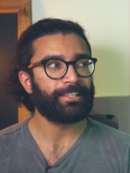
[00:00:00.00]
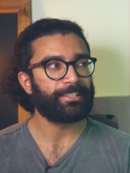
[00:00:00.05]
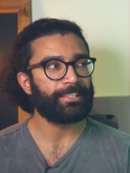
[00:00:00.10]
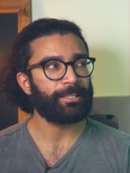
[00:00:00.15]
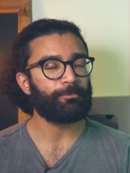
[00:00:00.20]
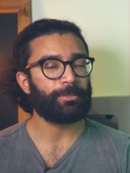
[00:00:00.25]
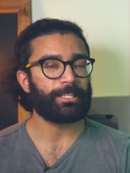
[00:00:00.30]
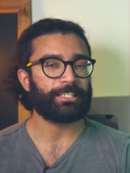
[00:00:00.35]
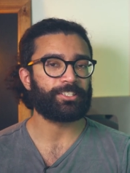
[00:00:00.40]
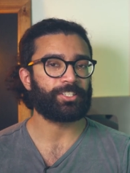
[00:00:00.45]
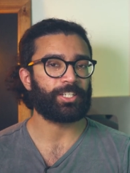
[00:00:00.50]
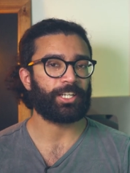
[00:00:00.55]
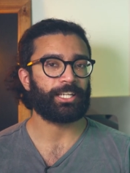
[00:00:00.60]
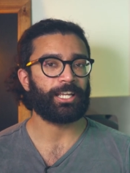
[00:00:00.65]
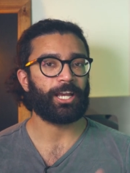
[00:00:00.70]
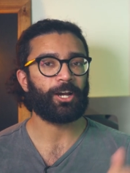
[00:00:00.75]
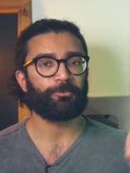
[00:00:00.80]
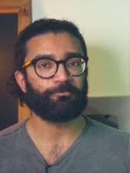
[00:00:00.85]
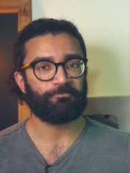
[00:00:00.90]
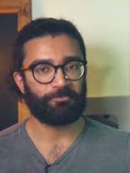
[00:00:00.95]
then please
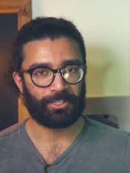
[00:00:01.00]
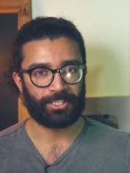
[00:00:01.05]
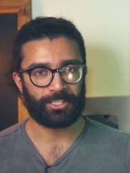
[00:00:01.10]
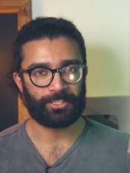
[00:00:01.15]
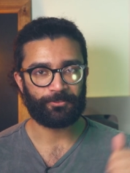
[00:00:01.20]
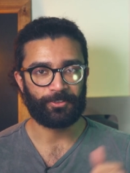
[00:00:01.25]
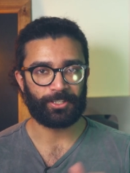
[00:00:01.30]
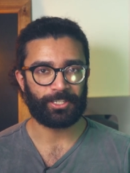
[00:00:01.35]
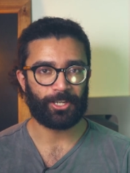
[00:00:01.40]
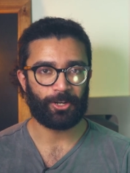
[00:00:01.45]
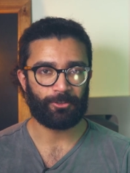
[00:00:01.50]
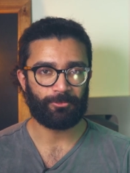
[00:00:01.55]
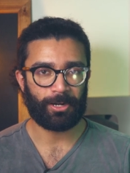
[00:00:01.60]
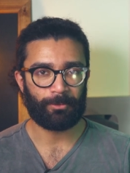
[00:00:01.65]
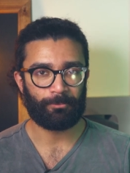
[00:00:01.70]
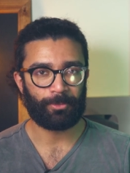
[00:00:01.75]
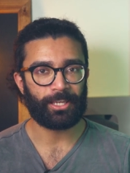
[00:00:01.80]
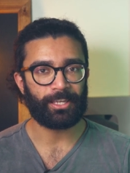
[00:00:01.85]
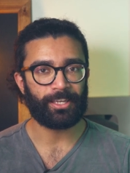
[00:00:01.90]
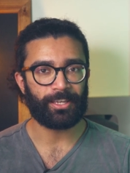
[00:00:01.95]
check out this video
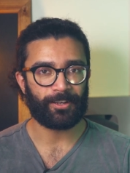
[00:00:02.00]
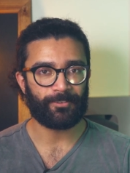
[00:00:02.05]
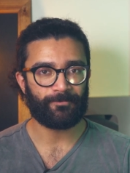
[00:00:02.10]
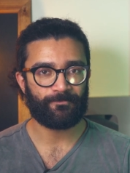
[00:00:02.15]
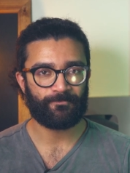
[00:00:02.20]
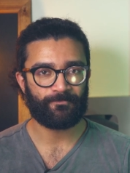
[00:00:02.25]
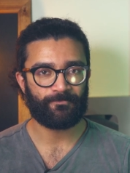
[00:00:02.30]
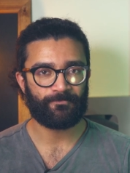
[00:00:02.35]
up here.